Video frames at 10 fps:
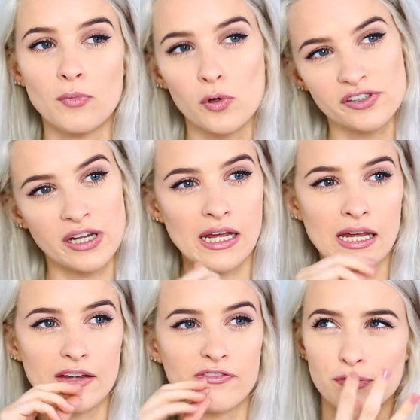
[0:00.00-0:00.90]

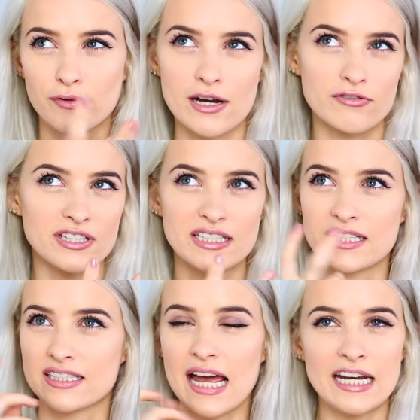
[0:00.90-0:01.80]
musky
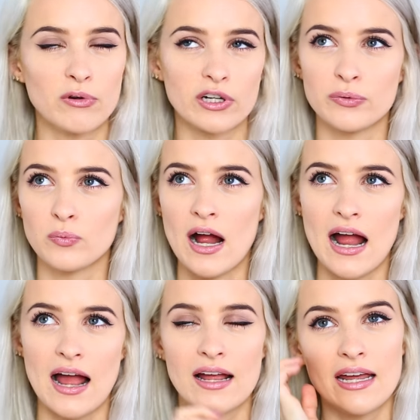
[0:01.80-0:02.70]
fragrances anyone can
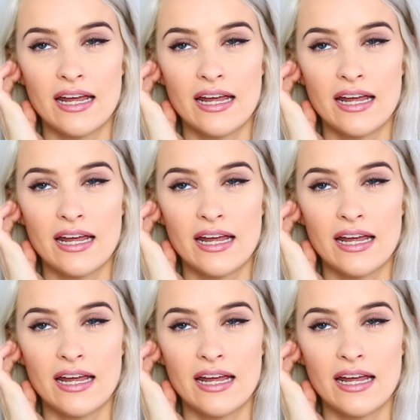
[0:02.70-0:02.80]
wear.